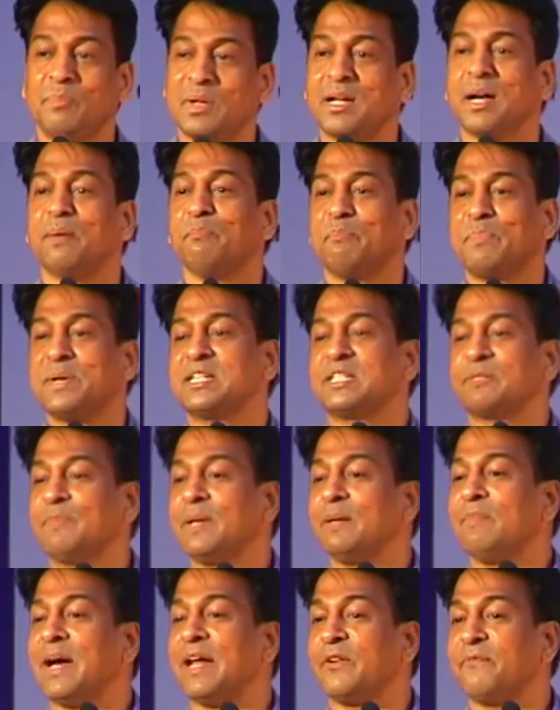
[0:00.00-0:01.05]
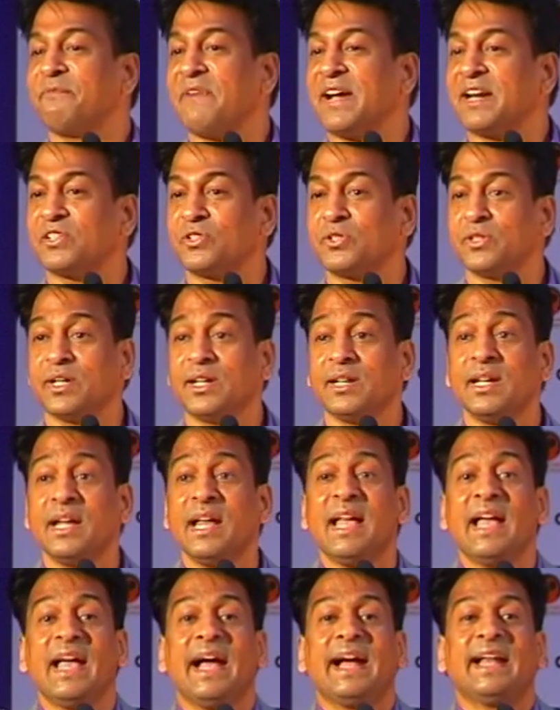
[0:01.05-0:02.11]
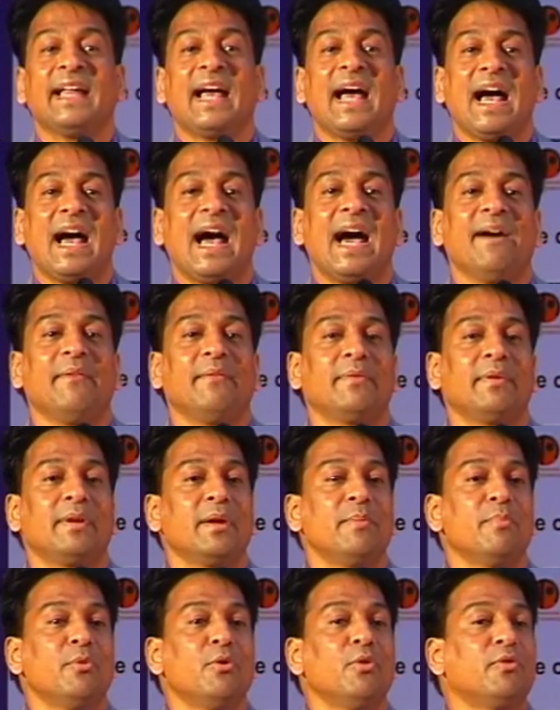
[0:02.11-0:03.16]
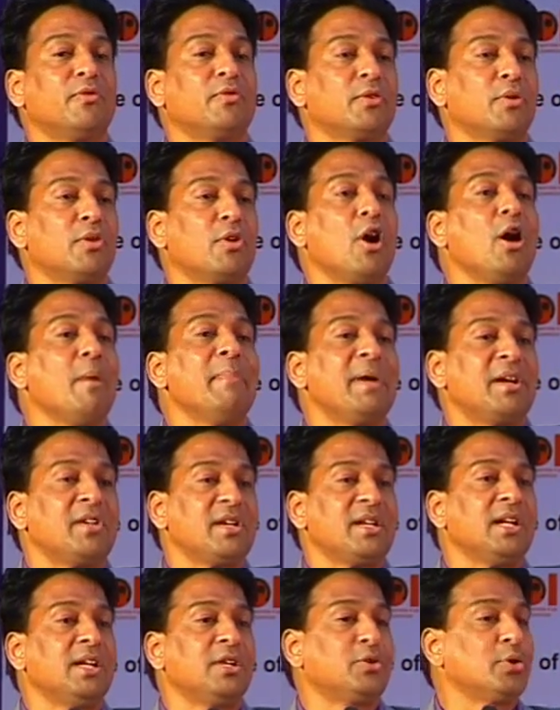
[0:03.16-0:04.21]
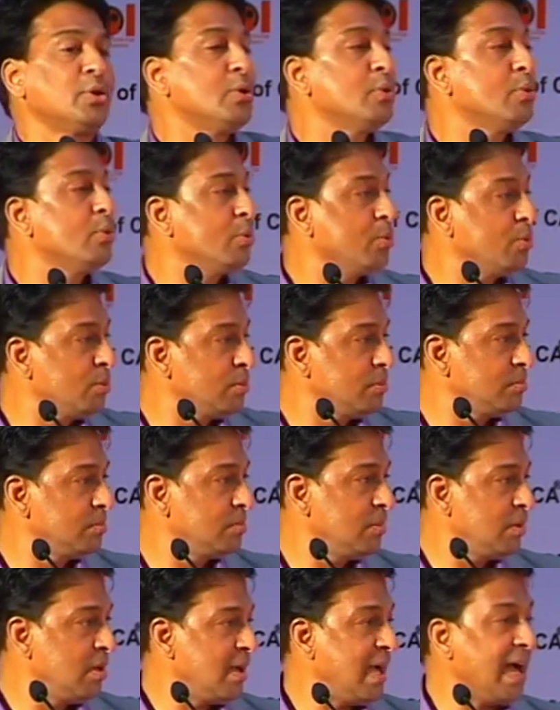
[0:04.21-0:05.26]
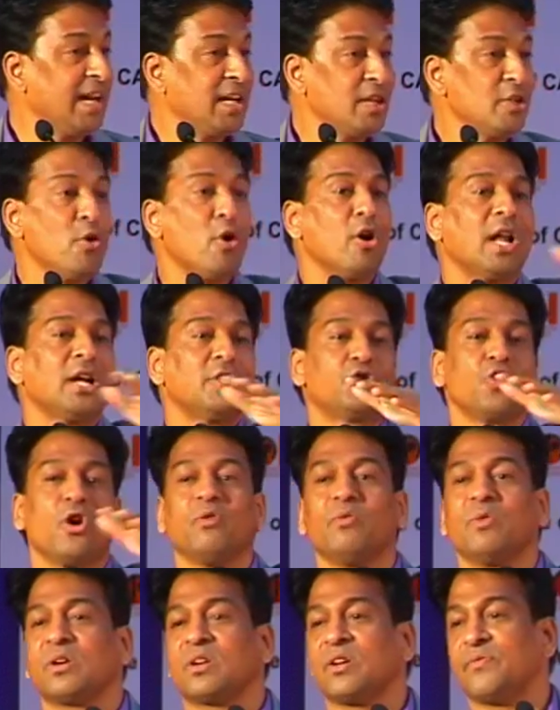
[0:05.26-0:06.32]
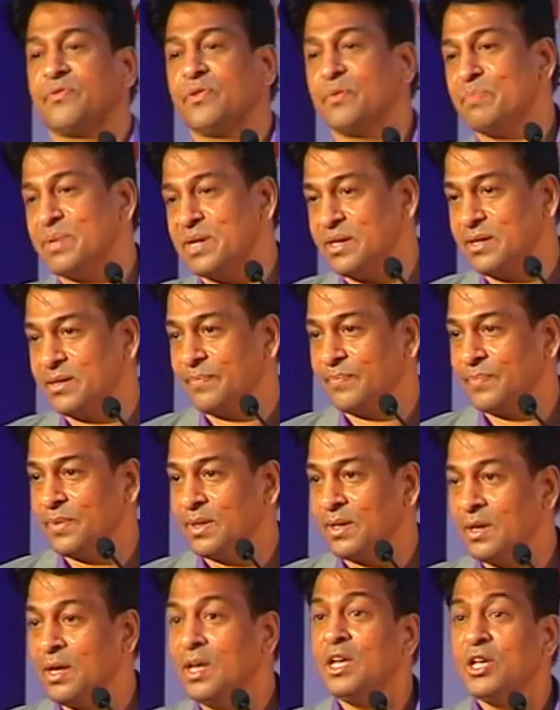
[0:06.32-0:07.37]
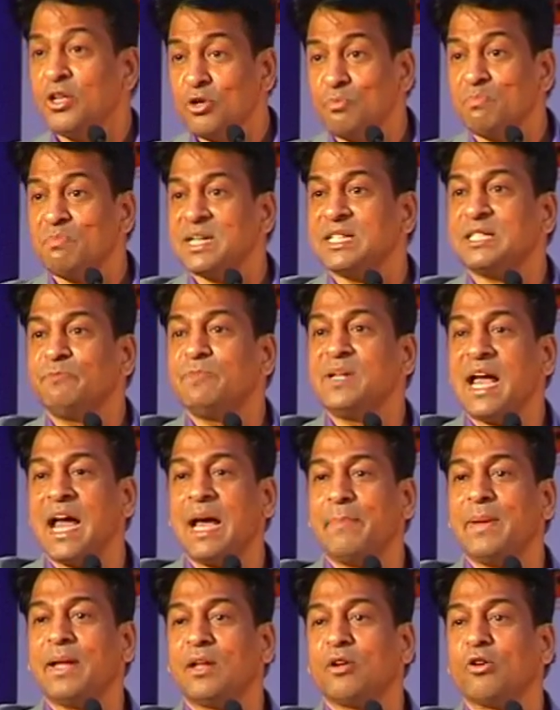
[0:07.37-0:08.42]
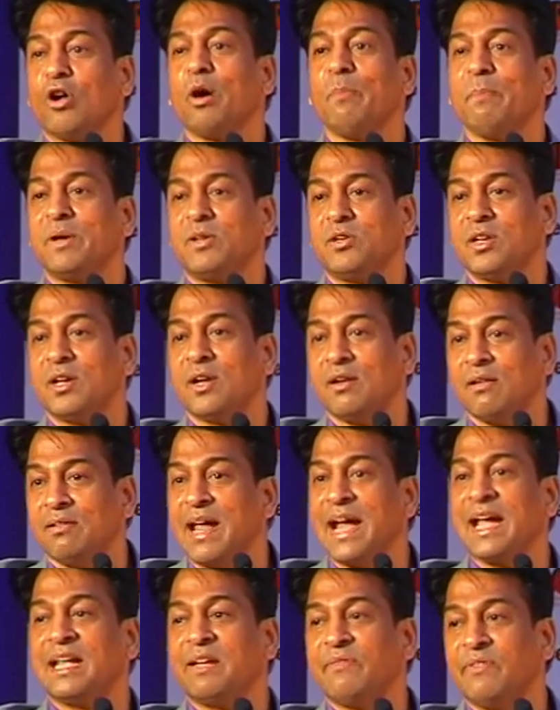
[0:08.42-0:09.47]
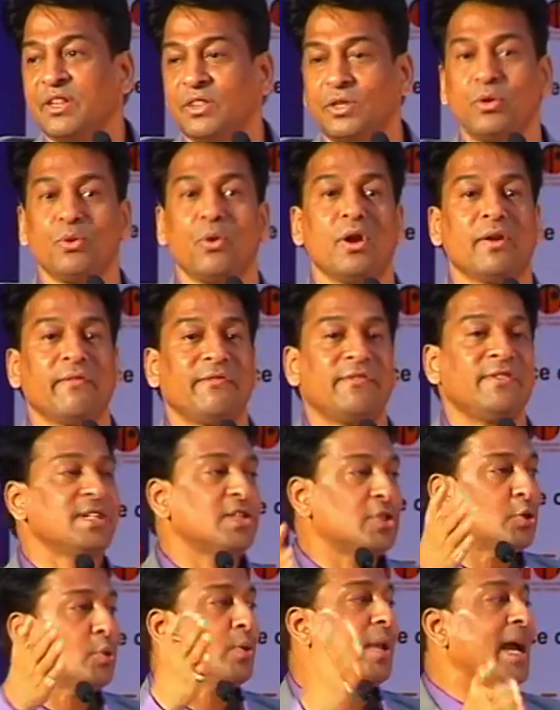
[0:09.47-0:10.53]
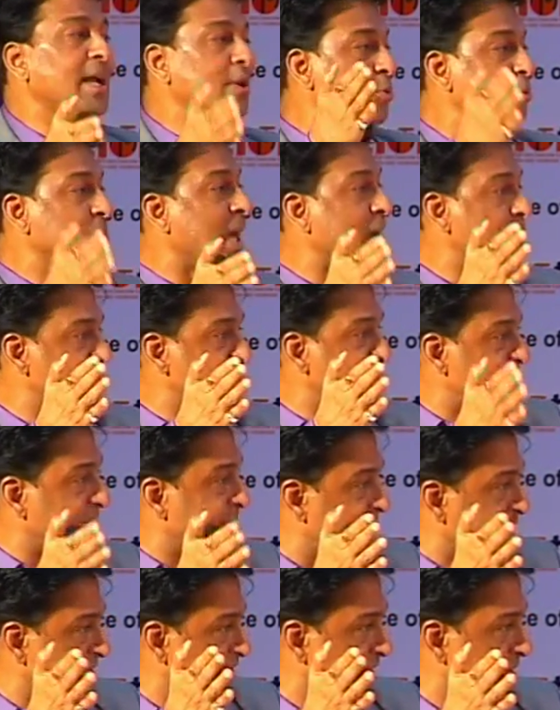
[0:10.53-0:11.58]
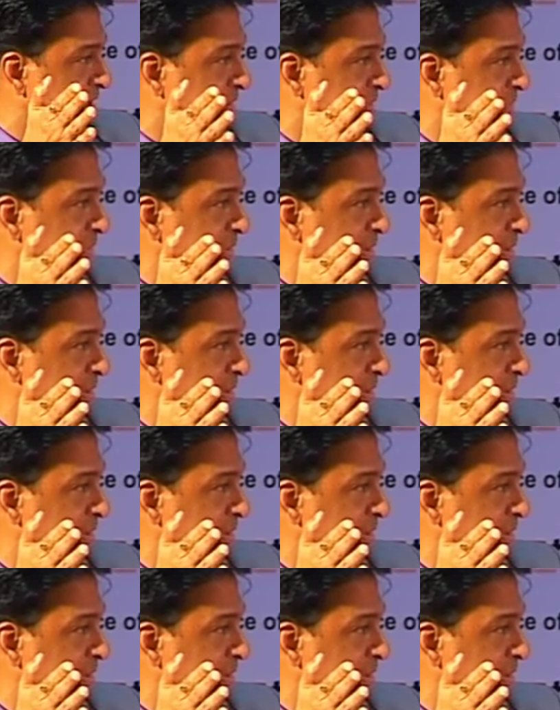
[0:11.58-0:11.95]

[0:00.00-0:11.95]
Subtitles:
become principal manufacturer, and I have removed raw material to you, and you all are job worker for me. You must be having raw material lying with you on 1st July 2017,